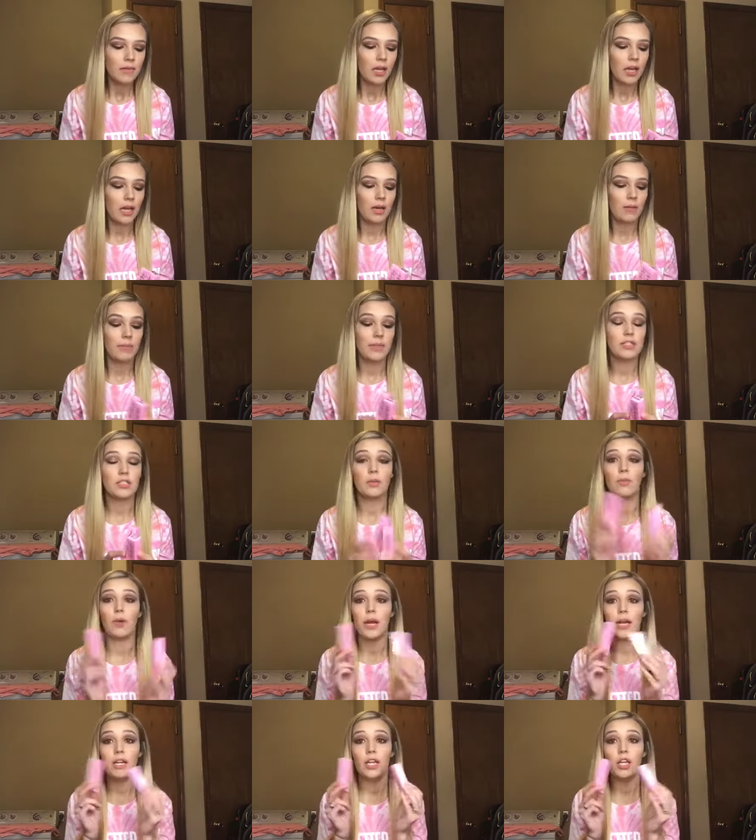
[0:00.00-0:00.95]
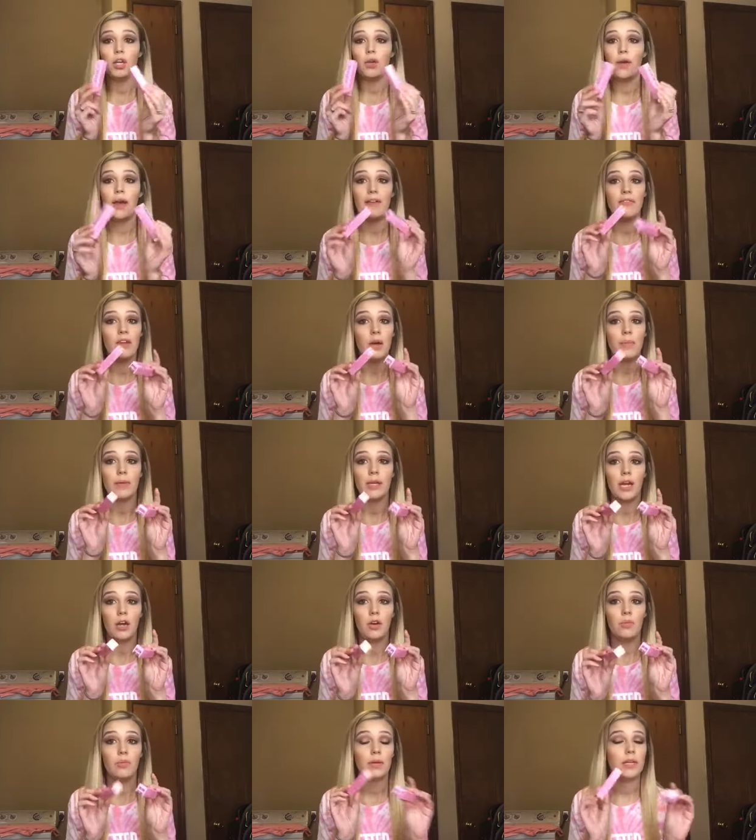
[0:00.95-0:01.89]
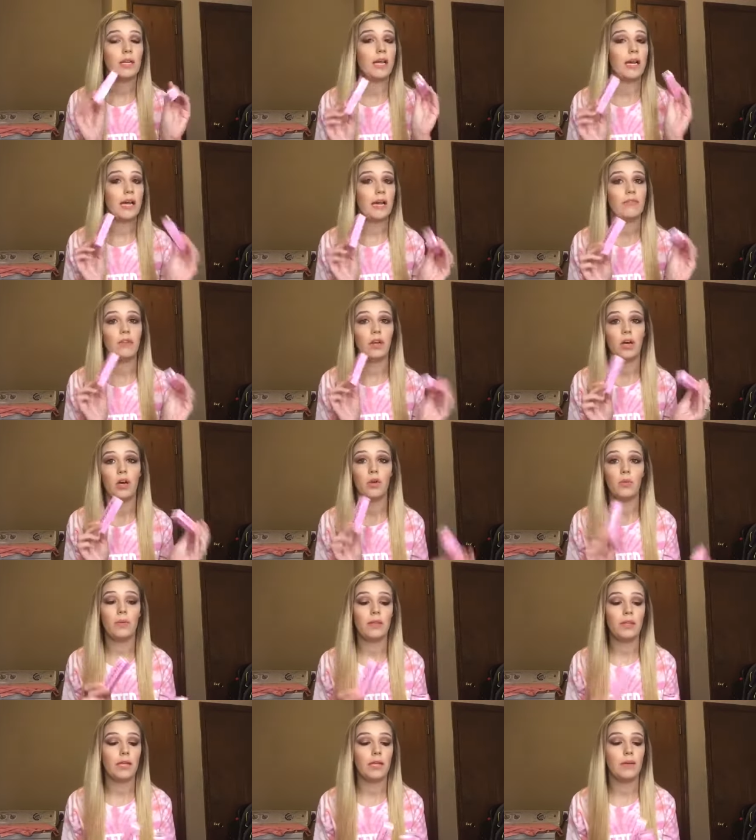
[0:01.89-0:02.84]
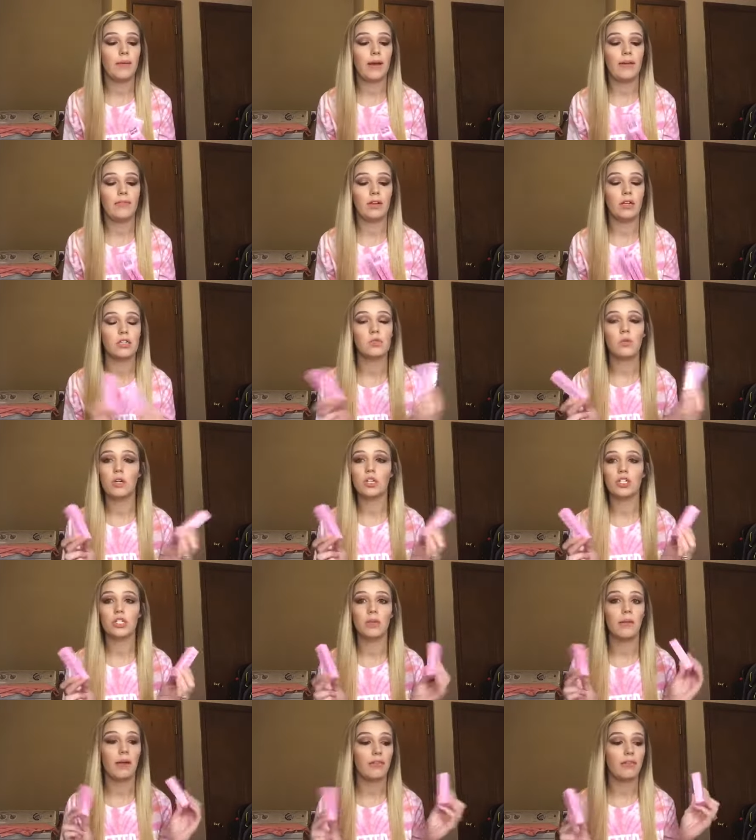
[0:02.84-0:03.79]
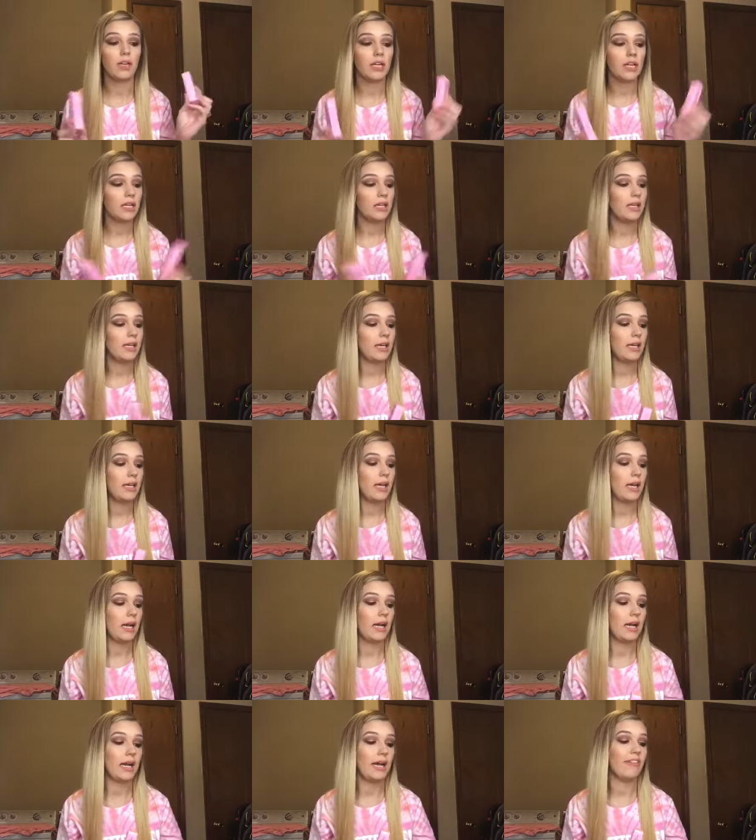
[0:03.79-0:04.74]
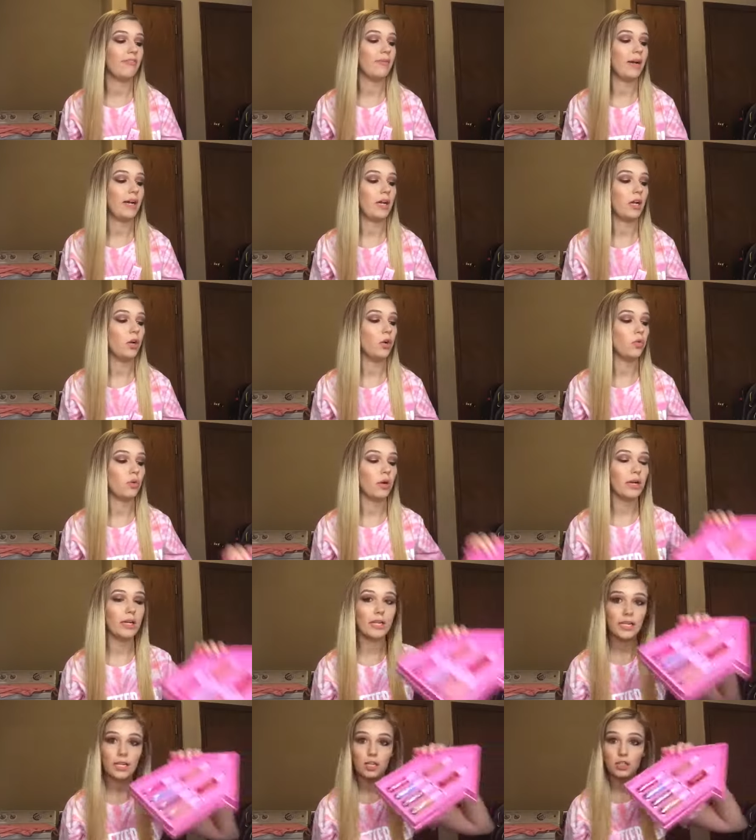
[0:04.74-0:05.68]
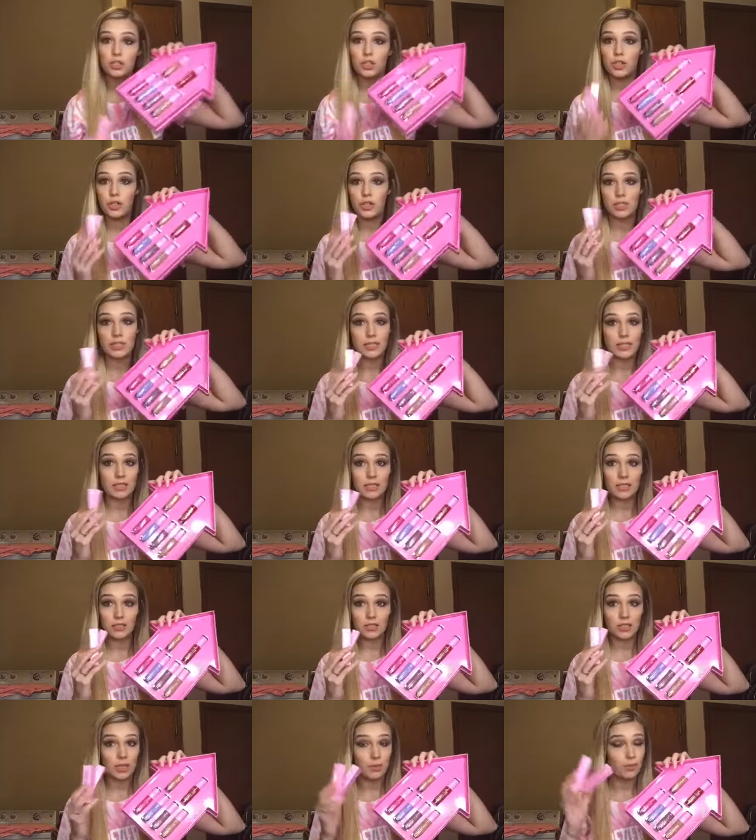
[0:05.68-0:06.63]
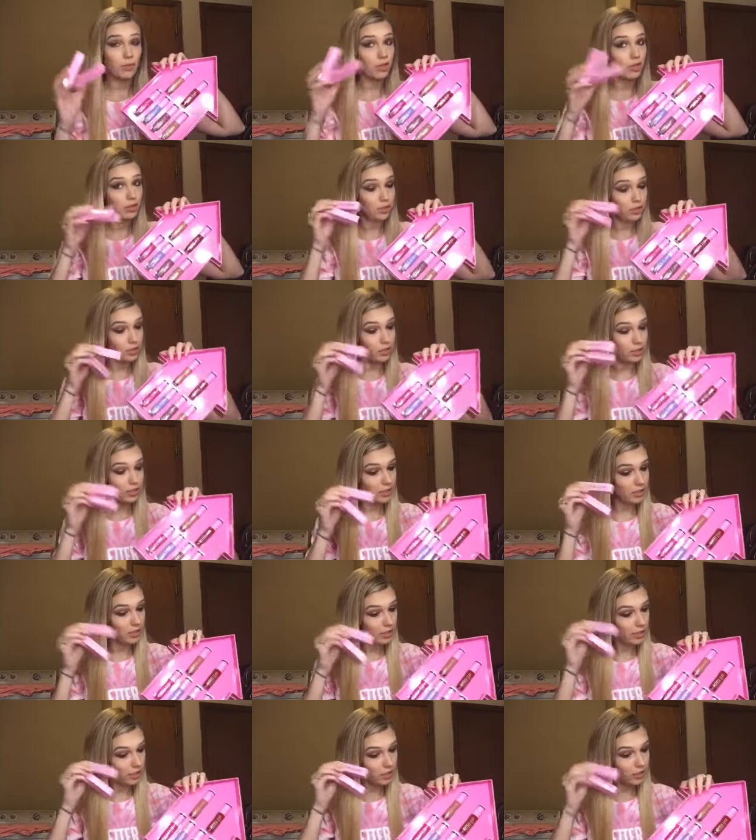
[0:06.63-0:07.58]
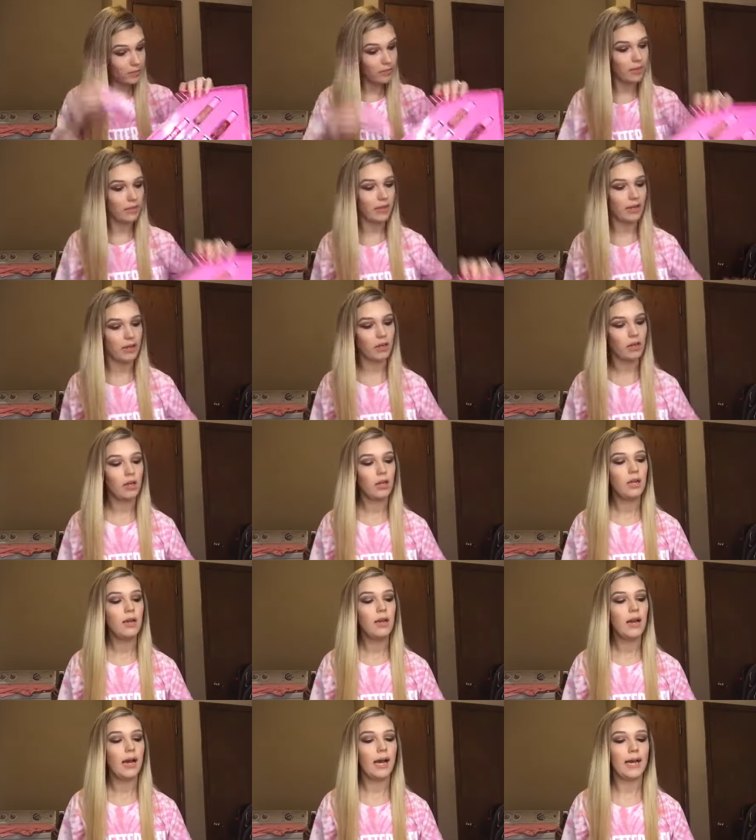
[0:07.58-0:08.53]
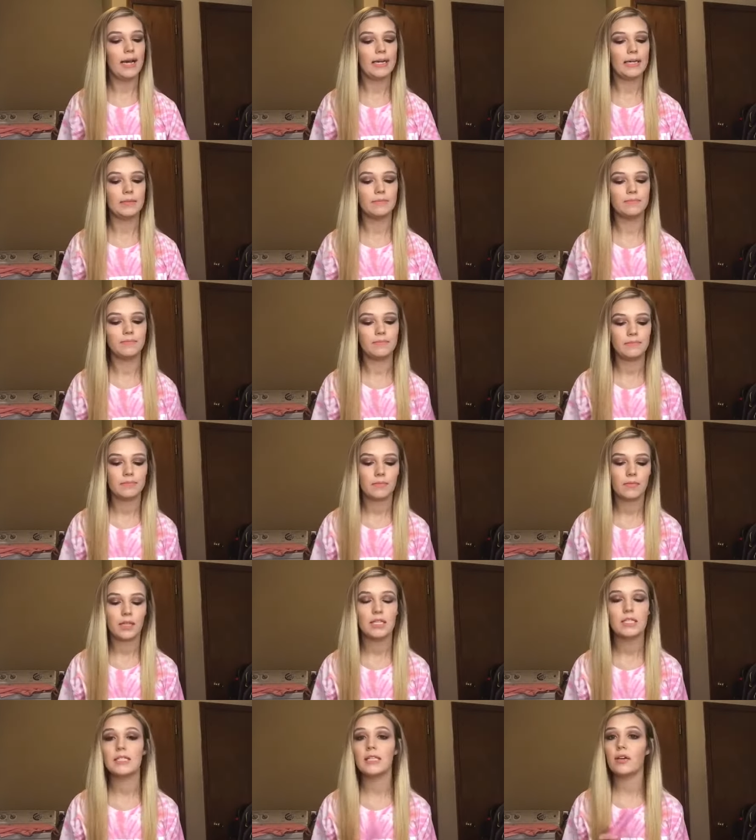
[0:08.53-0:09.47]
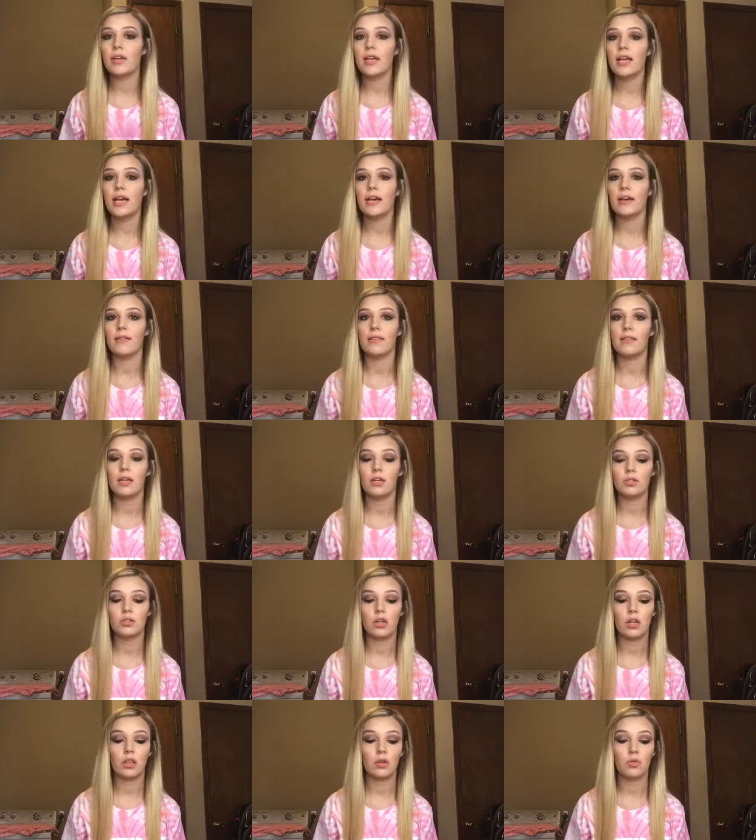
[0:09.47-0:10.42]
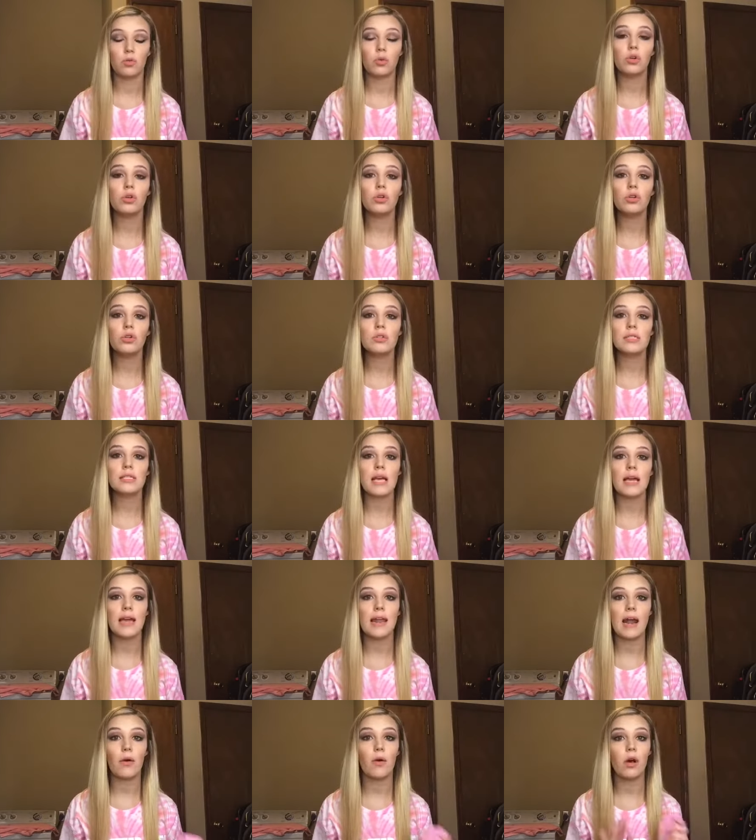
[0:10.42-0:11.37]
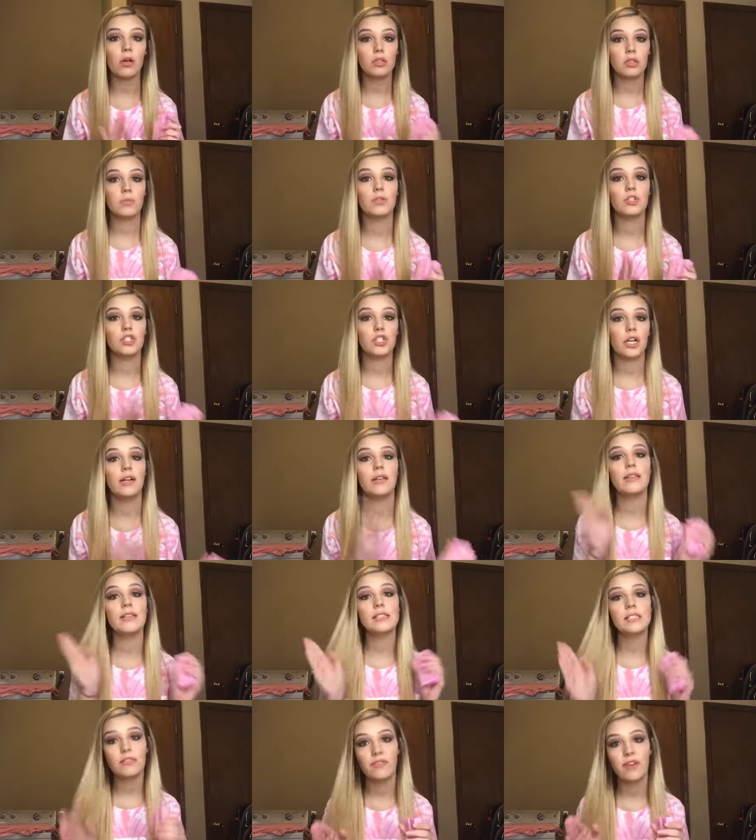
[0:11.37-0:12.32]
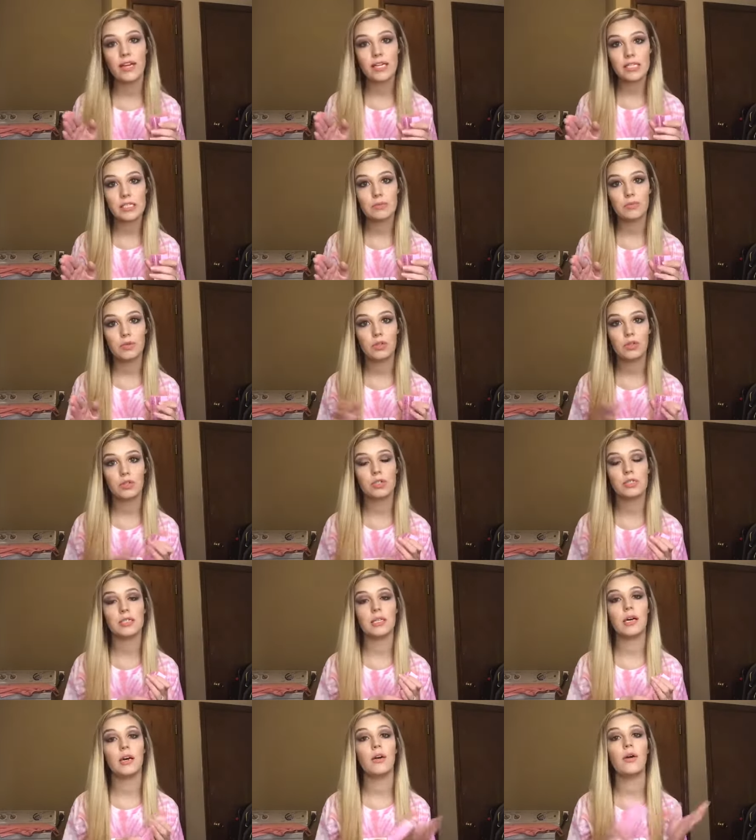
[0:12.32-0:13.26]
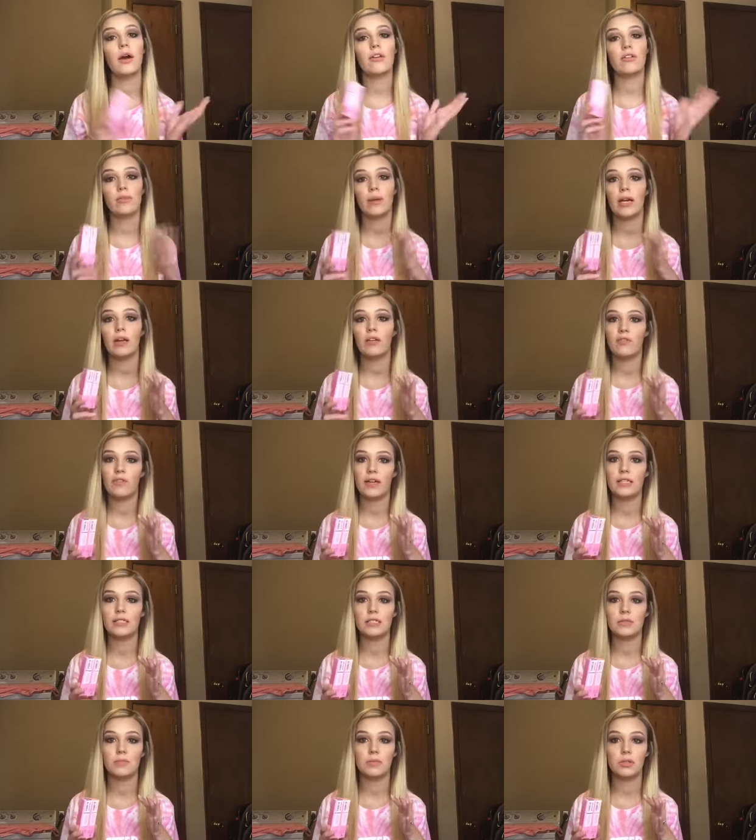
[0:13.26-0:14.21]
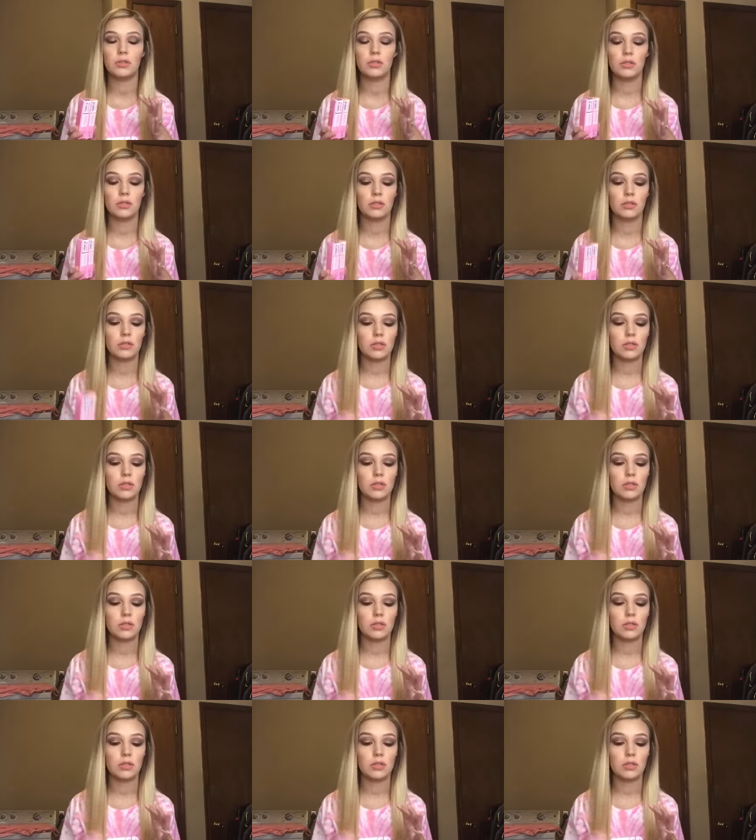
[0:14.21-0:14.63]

um, these are brand new, have not been opened. I have not opened them. I have not swatched them. I have not anything. I have my own right here, so you can see that they're separate. You can get them in there. Um, so yeah, those are the rules, and I'll also be sharing this to Facebook, so everybody on Facebook.